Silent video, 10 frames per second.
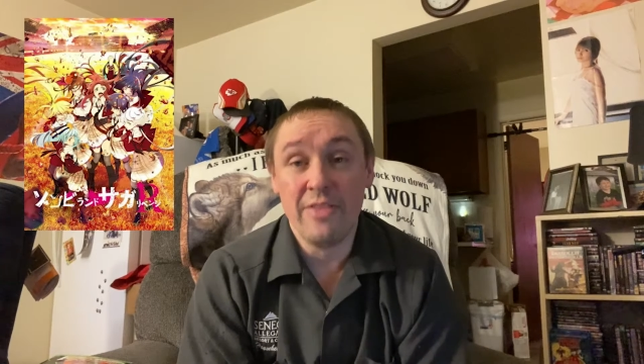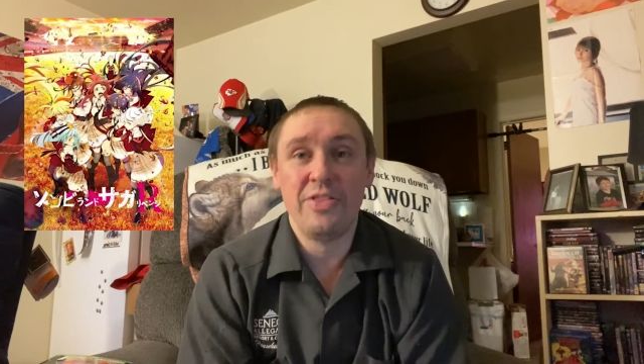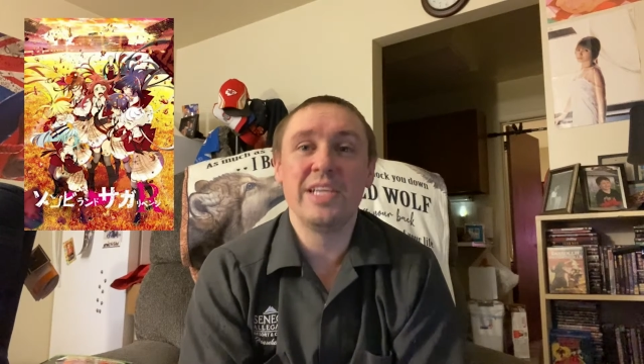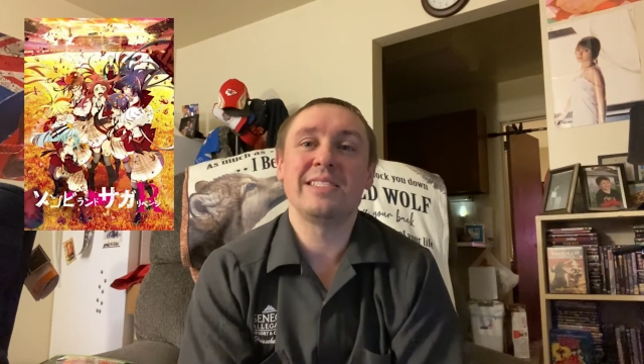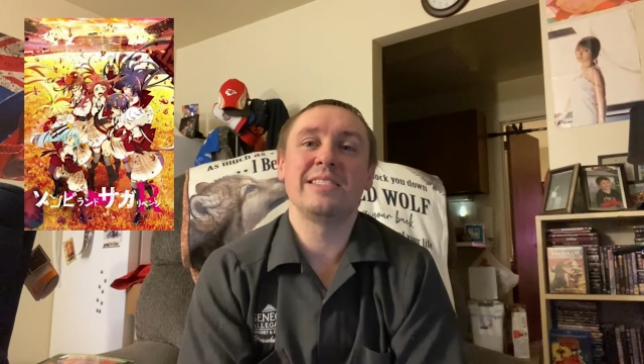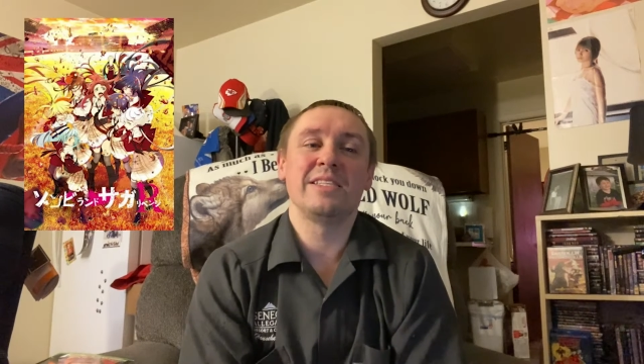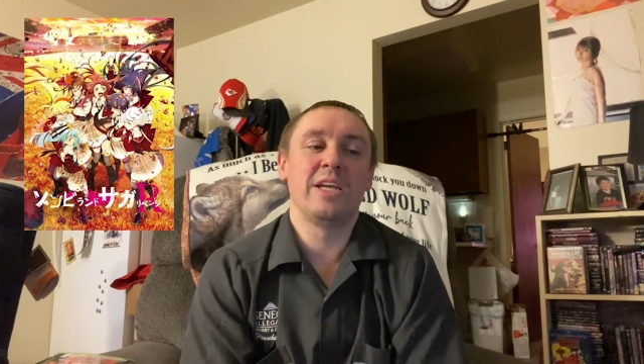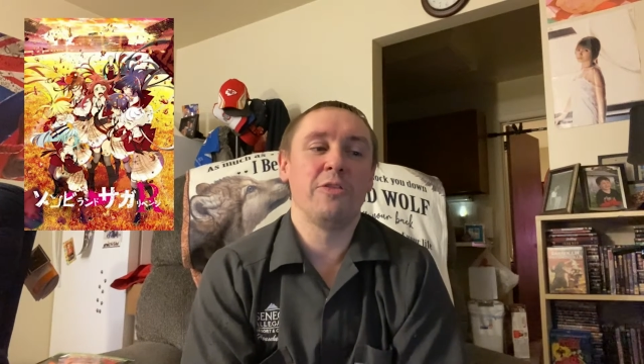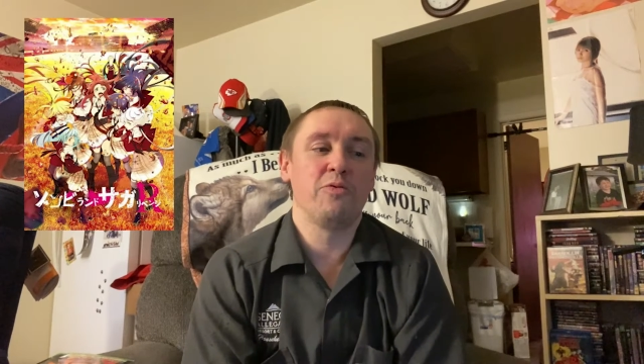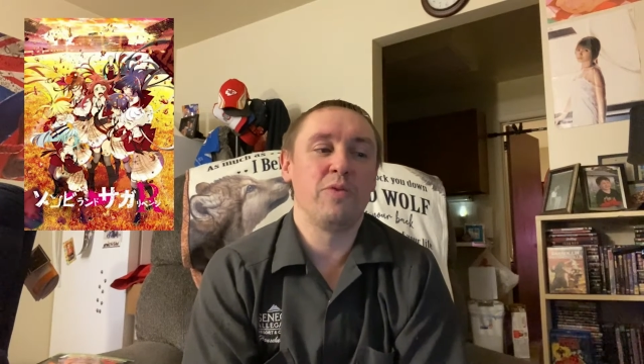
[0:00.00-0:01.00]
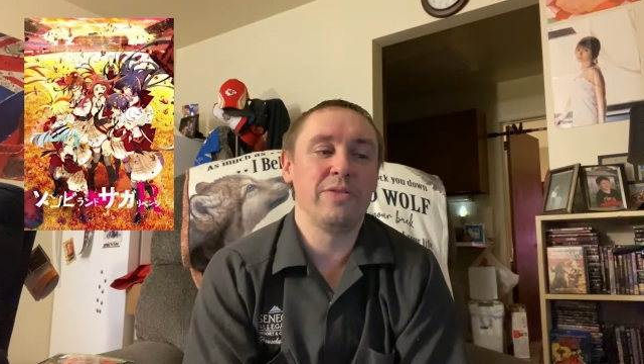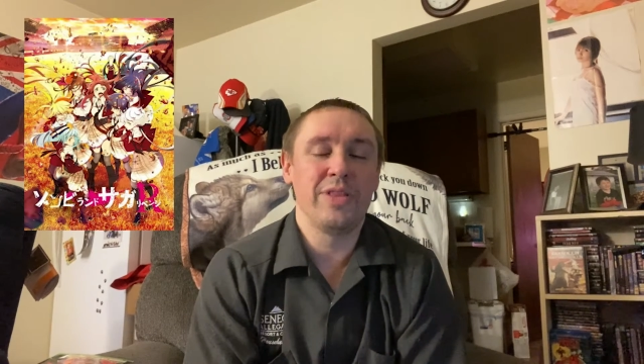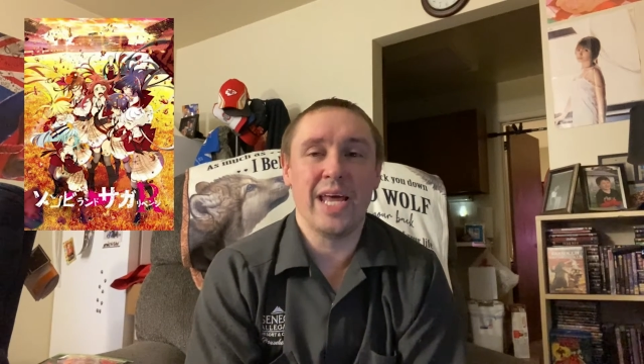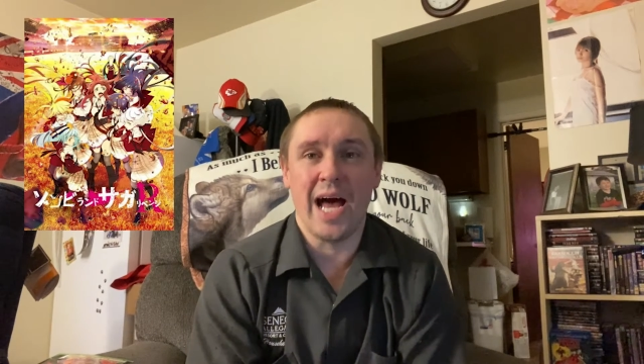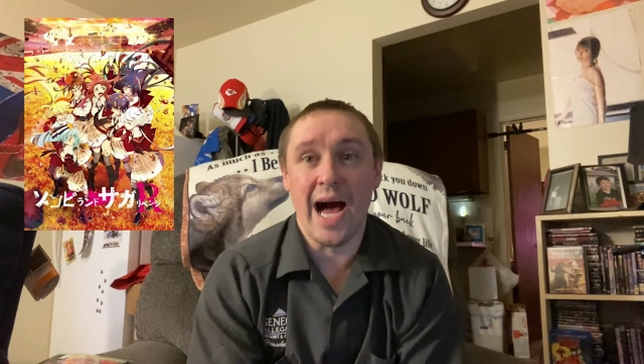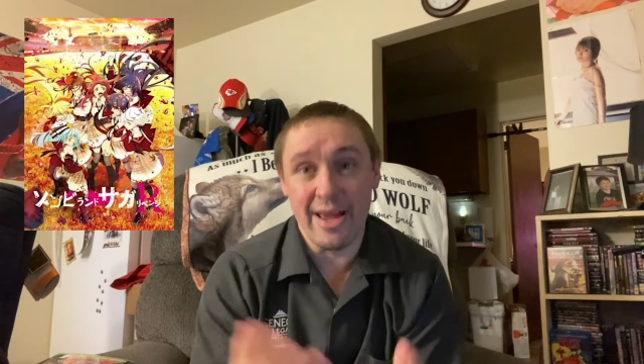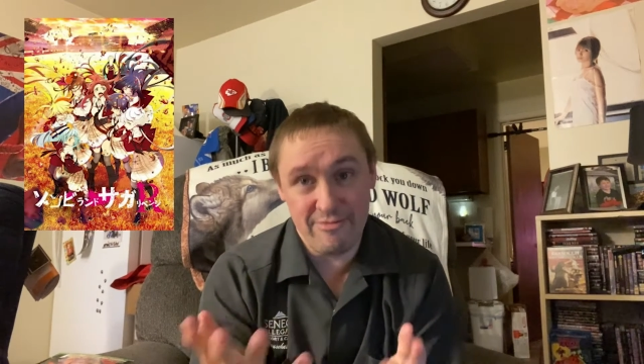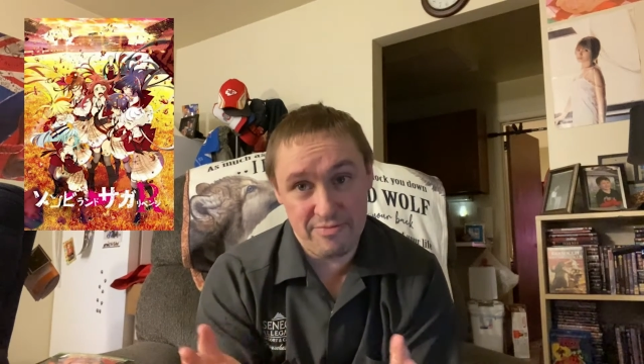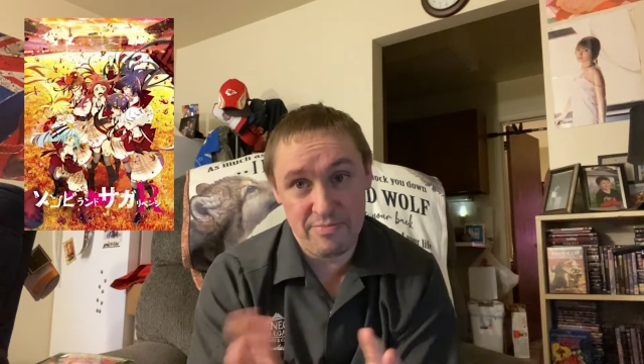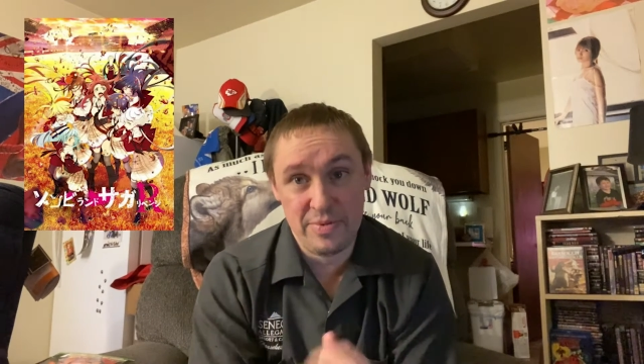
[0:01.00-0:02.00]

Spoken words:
This is another one that I've